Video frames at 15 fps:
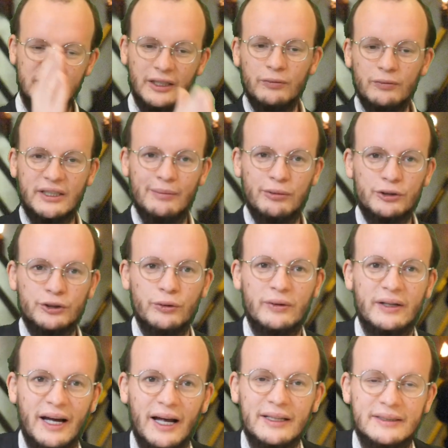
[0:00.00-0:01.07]
who was able to
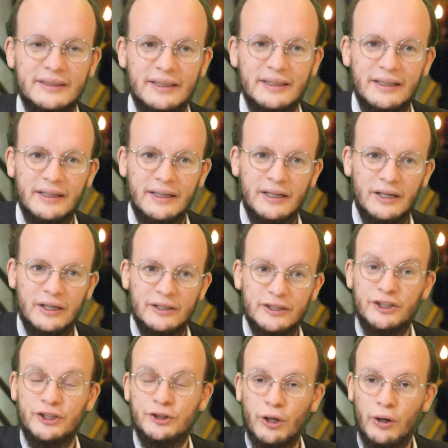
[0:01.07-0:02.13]
cut
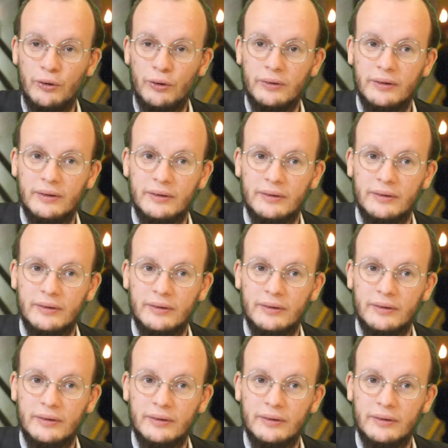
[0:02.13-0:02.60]
stone.